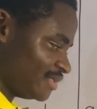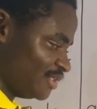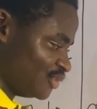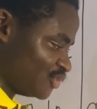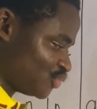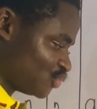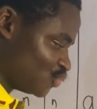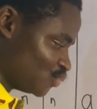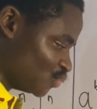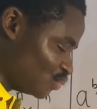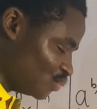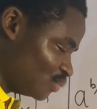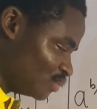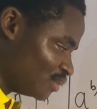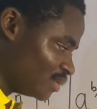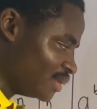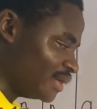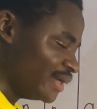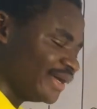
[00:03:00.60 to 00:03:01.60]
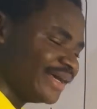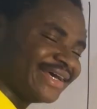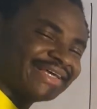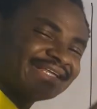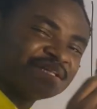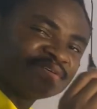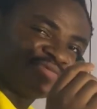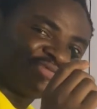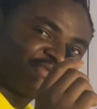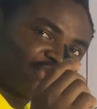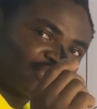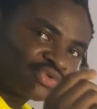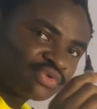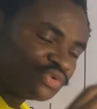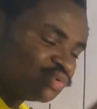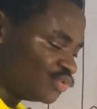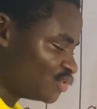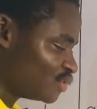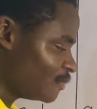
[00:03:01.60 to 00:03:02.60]
is 2. The fourth
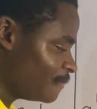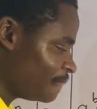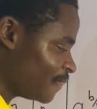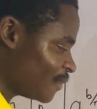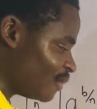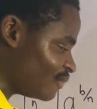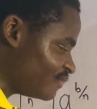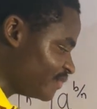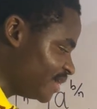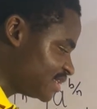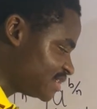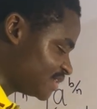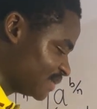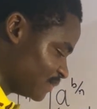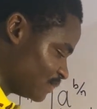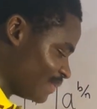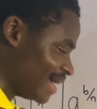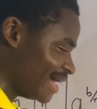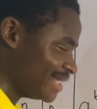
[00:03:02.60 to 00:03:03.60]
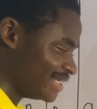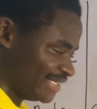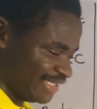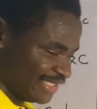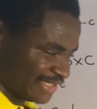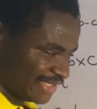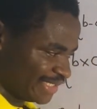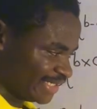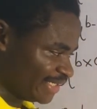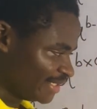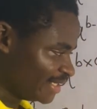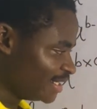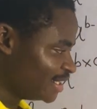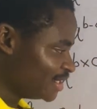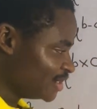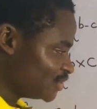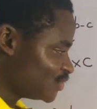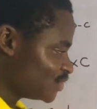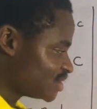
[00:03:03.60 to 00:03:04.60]
root of 81 is 3.
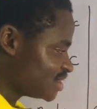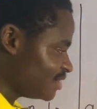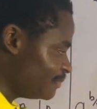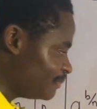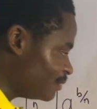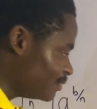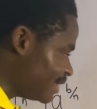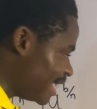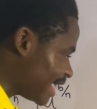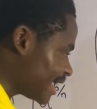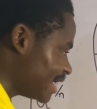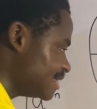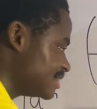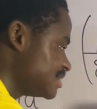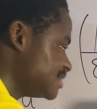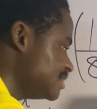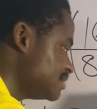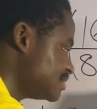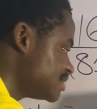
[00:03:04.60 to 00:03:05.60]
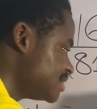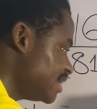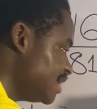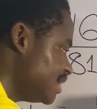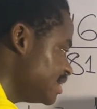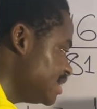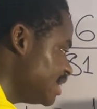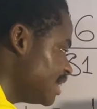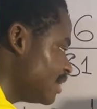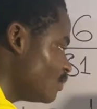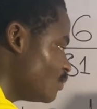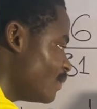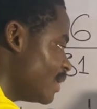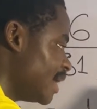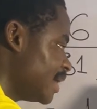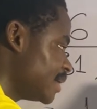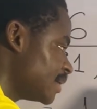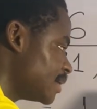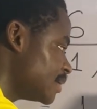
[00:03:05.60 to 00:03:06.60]
So simple, I can still say here
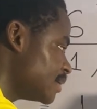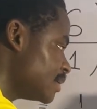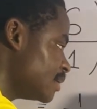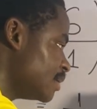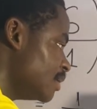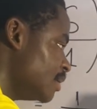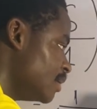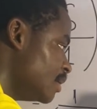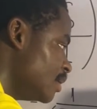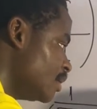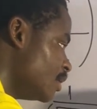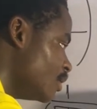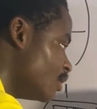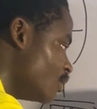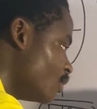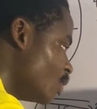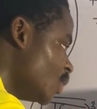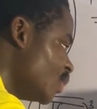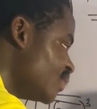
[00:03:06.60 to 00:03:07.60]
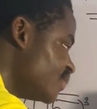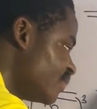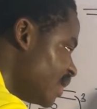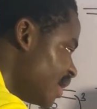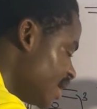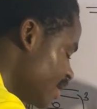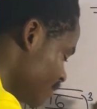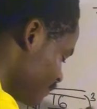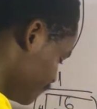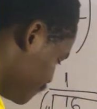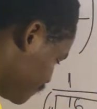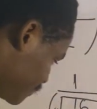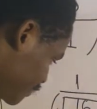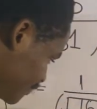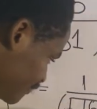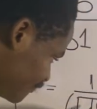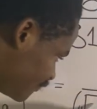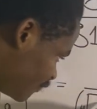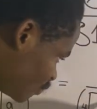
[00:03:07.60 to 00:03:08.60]
1 over
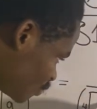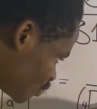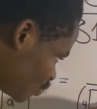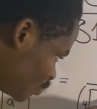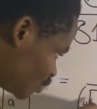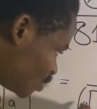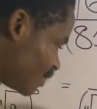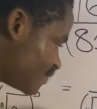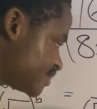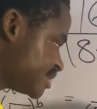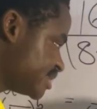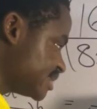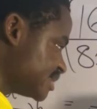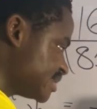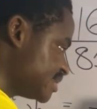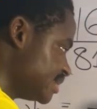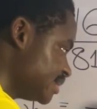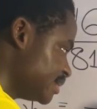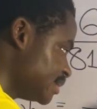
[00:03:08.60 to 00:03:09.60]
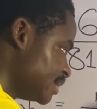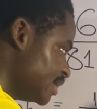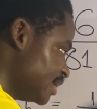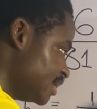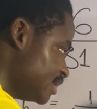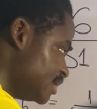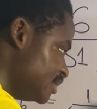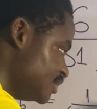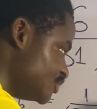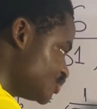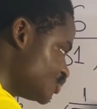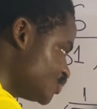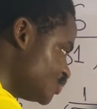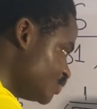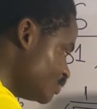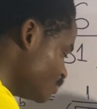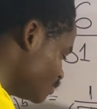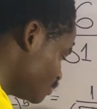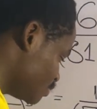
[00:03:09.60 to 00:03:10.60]
the fourth root of 16 is
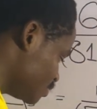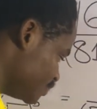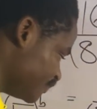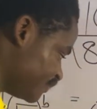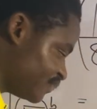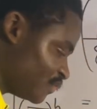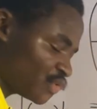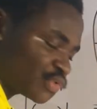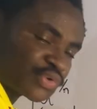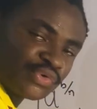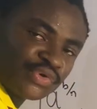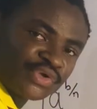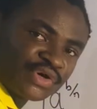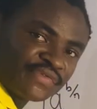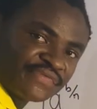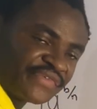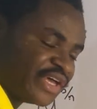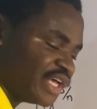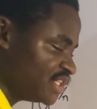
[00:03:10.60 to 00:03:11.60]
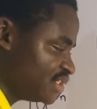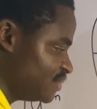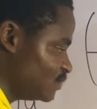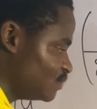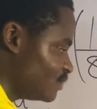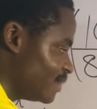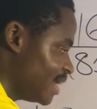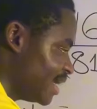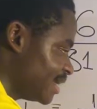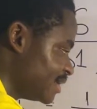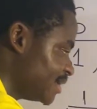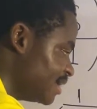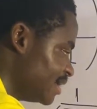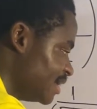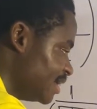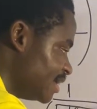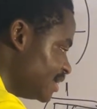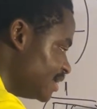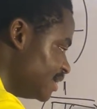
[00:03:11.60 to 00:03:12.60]
2. The fourth root of 81
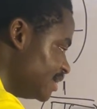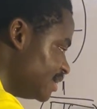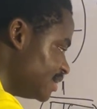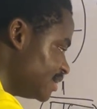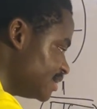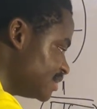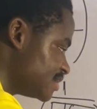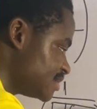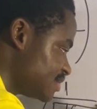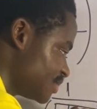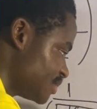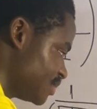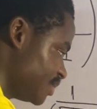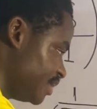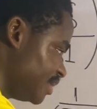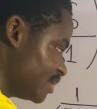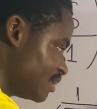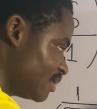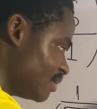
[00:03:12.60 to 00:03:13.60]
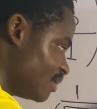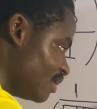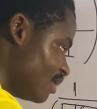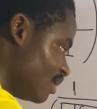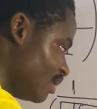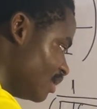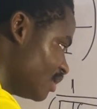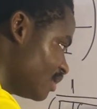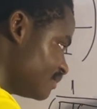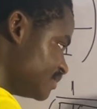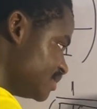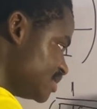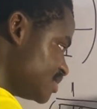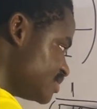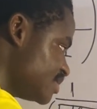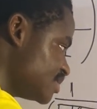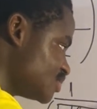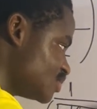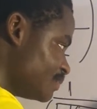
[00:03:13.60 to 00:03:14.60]
is 3. All of
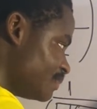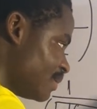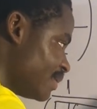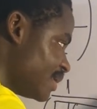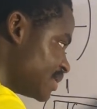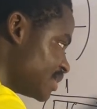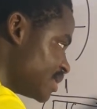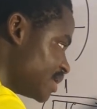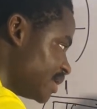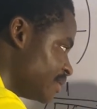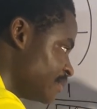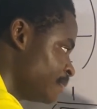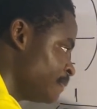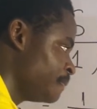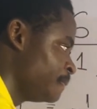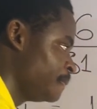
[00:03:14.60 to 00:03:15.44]
this raised to power 3.